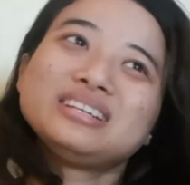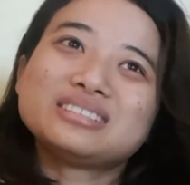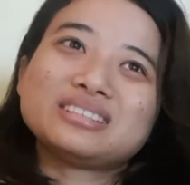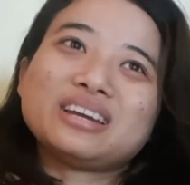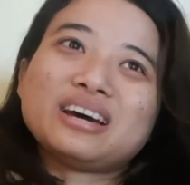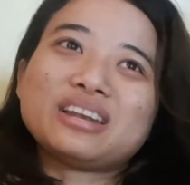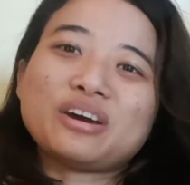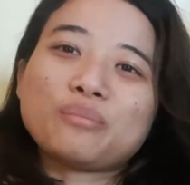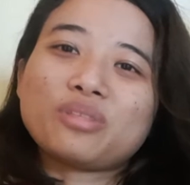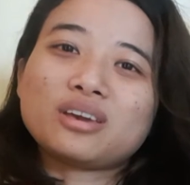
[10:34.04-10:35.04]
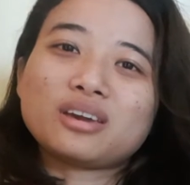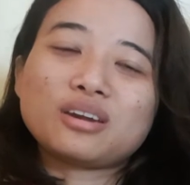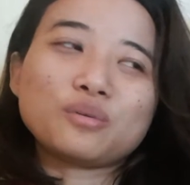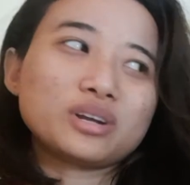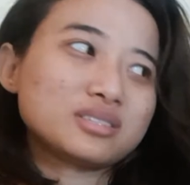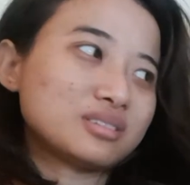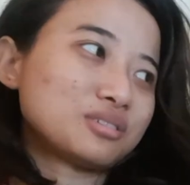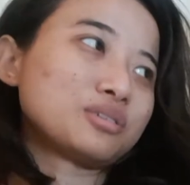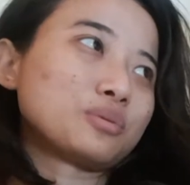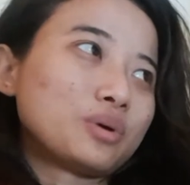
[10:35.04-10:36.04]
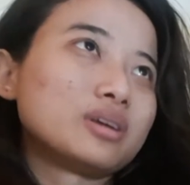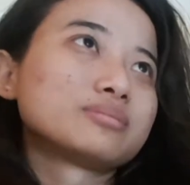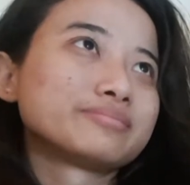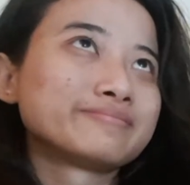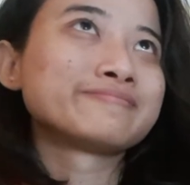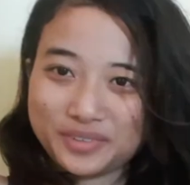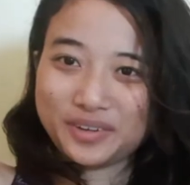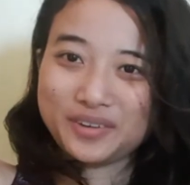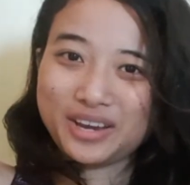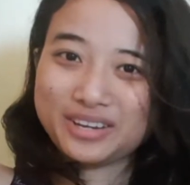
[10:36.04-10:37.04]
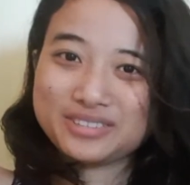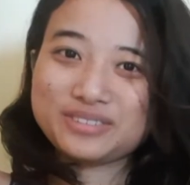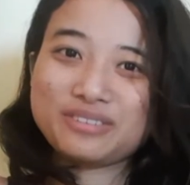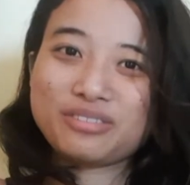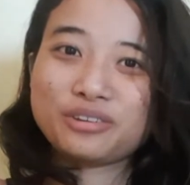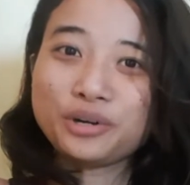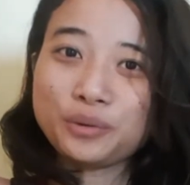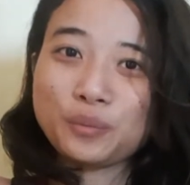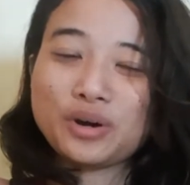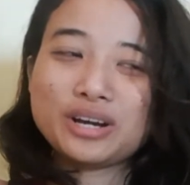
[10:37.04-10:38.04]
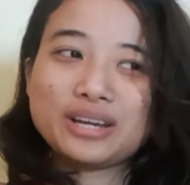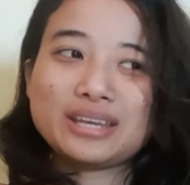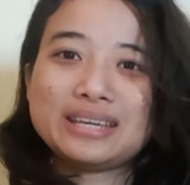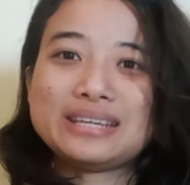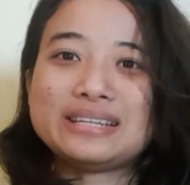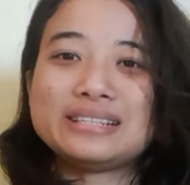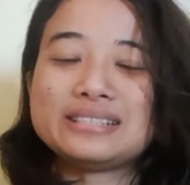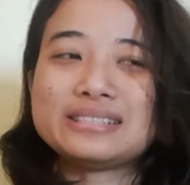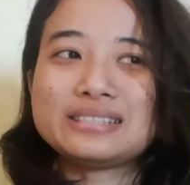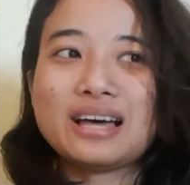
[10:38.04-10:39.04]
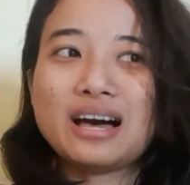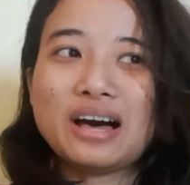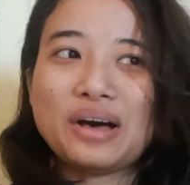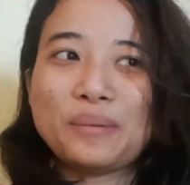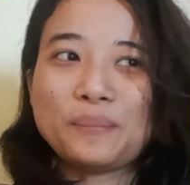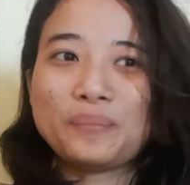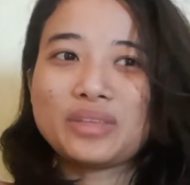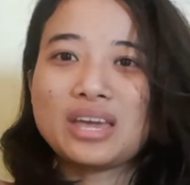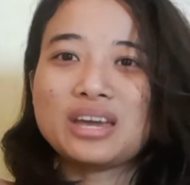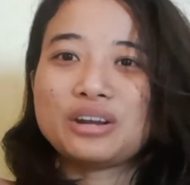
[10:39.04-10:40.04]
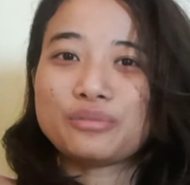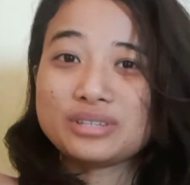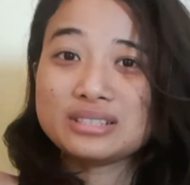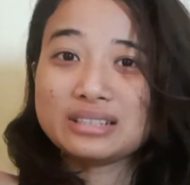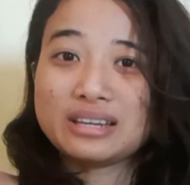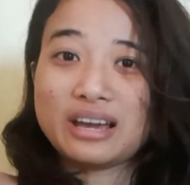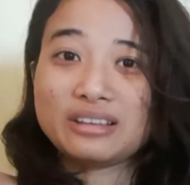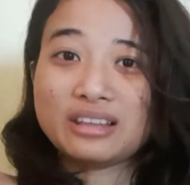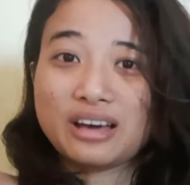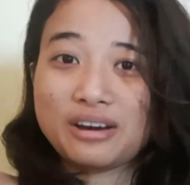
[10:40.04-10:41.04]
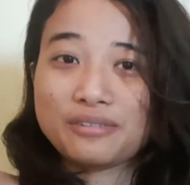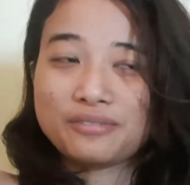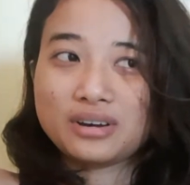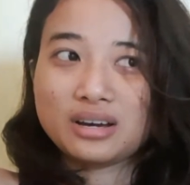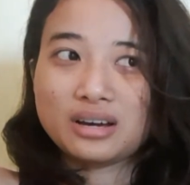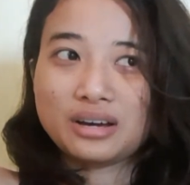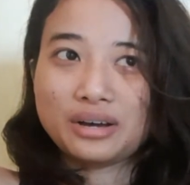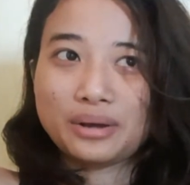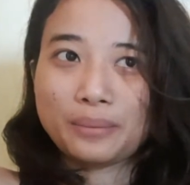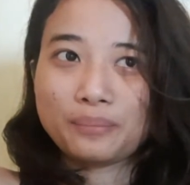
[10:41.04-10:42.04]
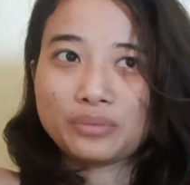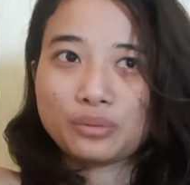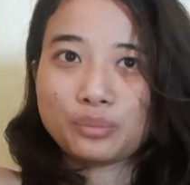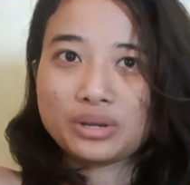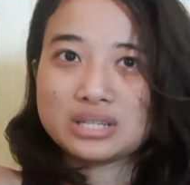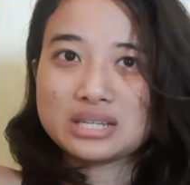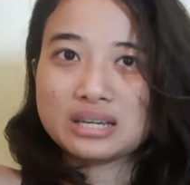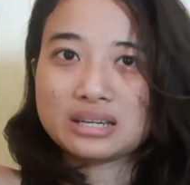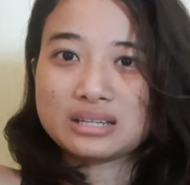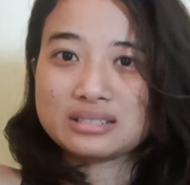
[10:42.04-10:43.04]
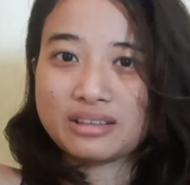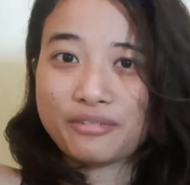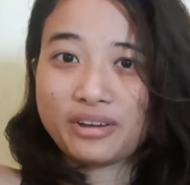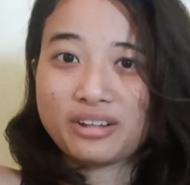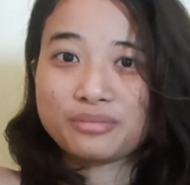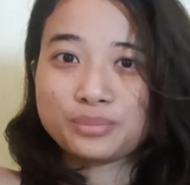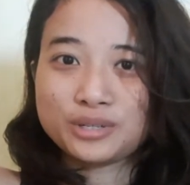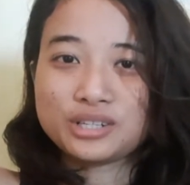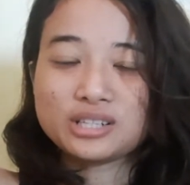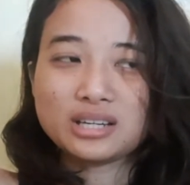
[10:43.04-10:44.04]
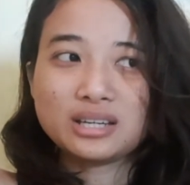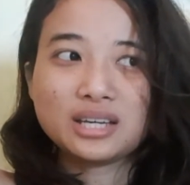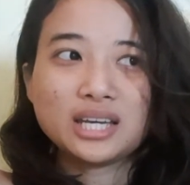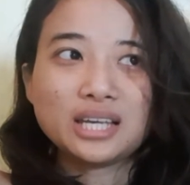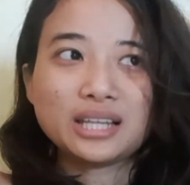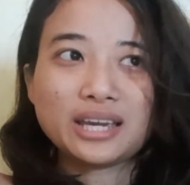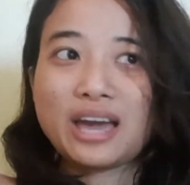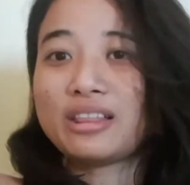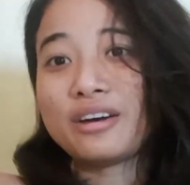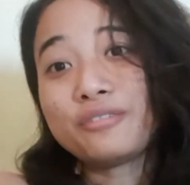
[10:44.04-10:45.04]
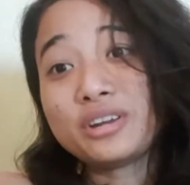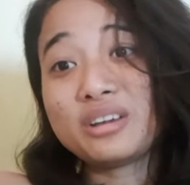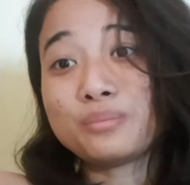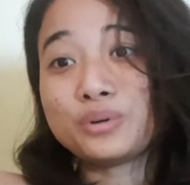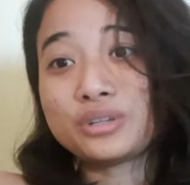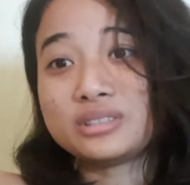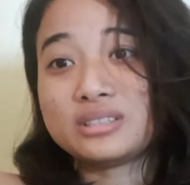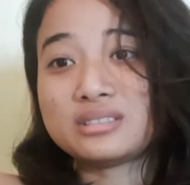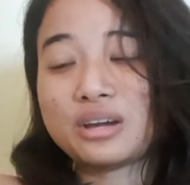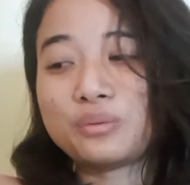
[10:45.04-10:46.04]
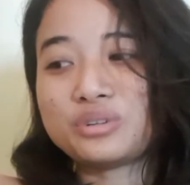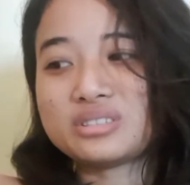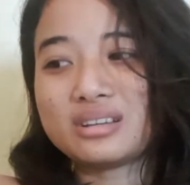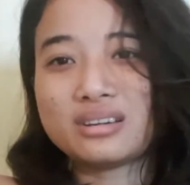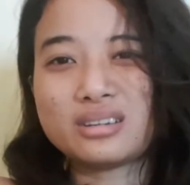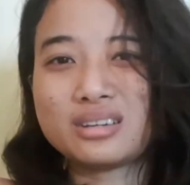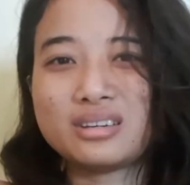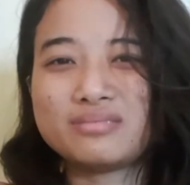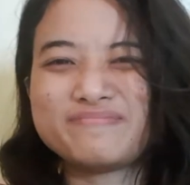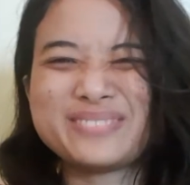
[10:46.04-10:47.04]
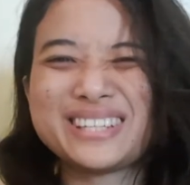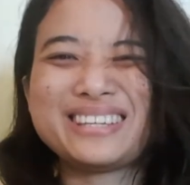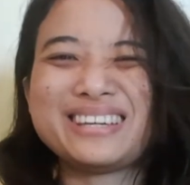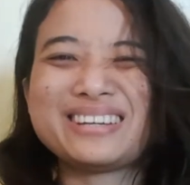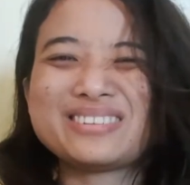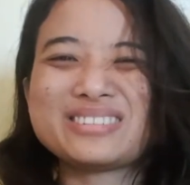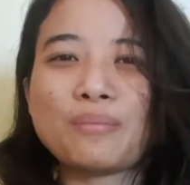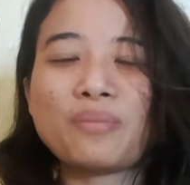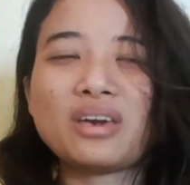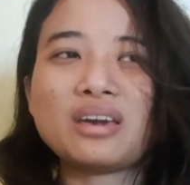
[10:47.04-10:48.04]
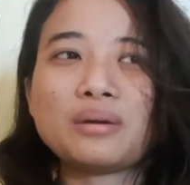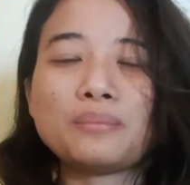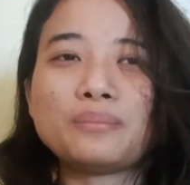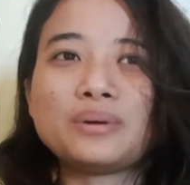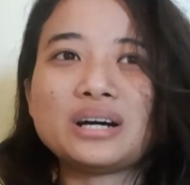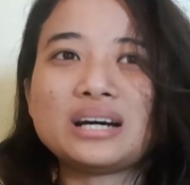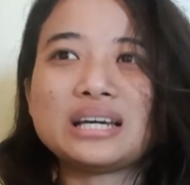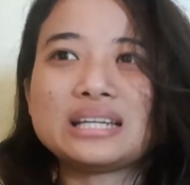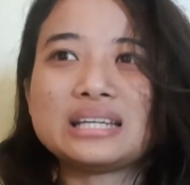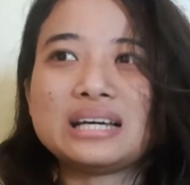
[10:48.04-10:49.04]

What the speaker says: So yeah, now I'm thinking, what is the third one? Okay, so the third one is recently I love reading self-help book. Like I love reading books since I was like a kid or something, but